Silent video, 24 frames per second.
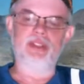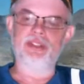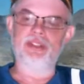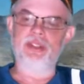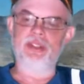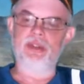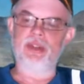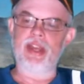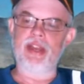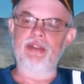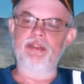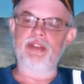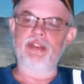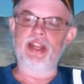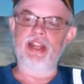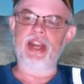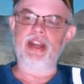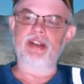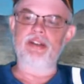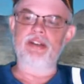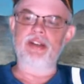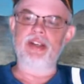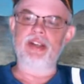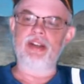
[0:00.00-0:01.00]
She'll have the
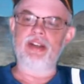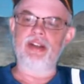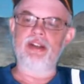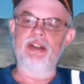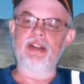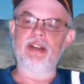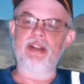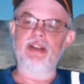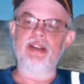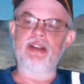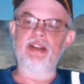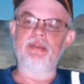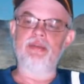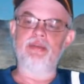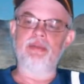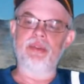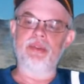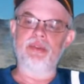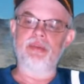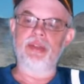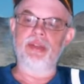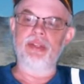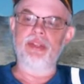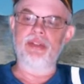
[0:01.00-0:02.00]
doctor here, and then
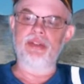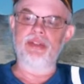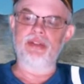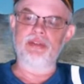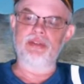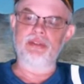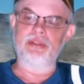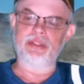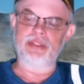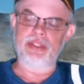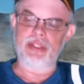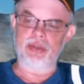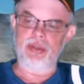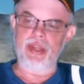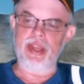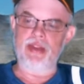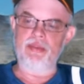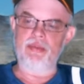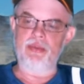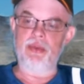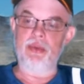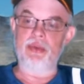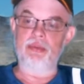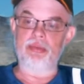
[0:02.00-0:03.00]
she'll
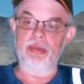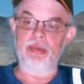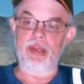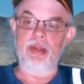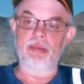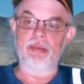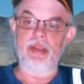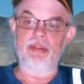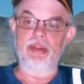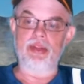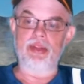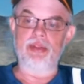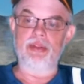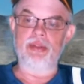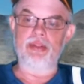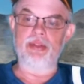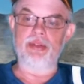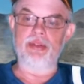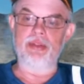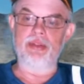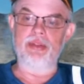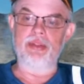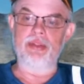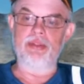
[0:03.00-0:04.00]
have one probably out in
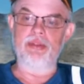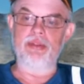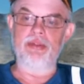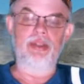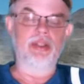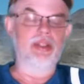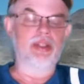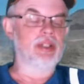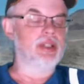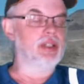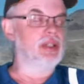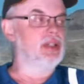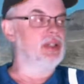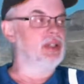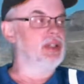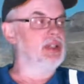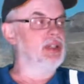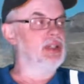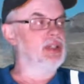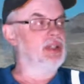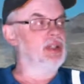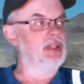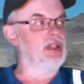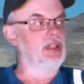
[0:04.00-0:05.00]
Arizona too.
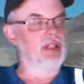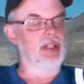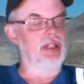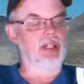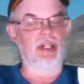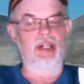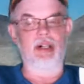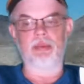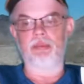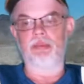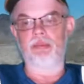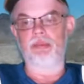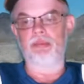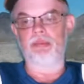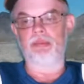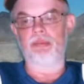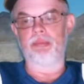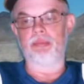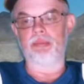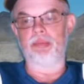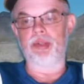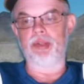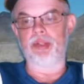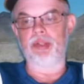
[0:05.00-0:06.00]

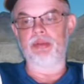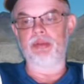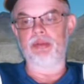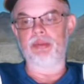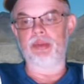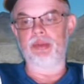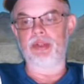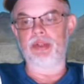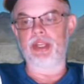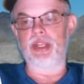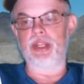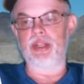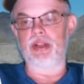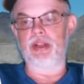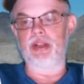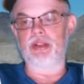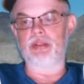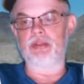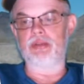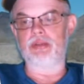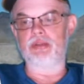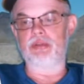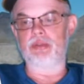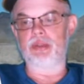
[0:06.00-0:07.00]
But we'll get
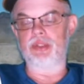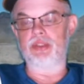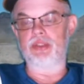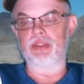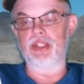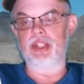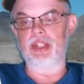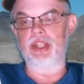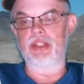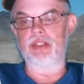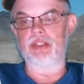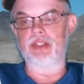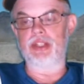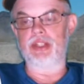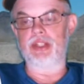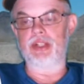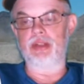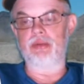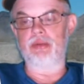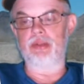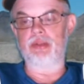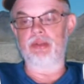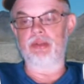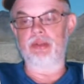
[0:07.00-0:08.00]
all what she needs
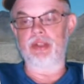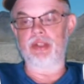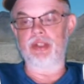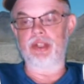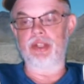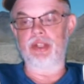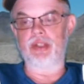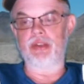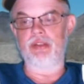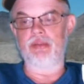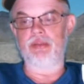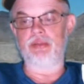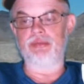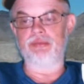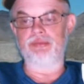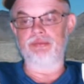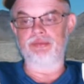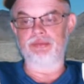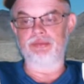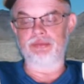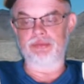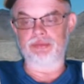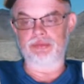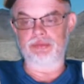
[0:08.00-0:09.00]
here when we leave,
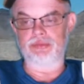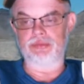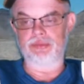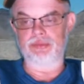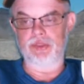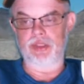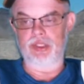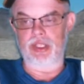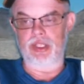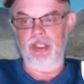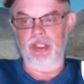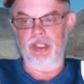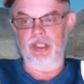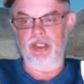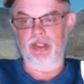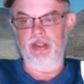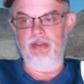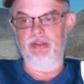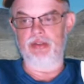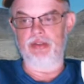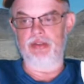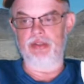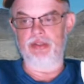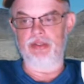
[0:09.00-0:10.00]
and
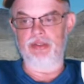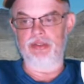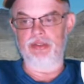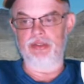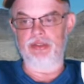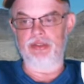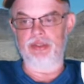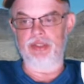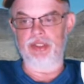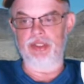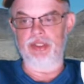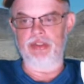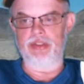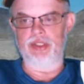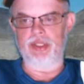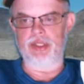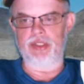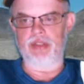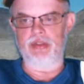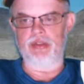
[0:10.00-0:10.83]
then because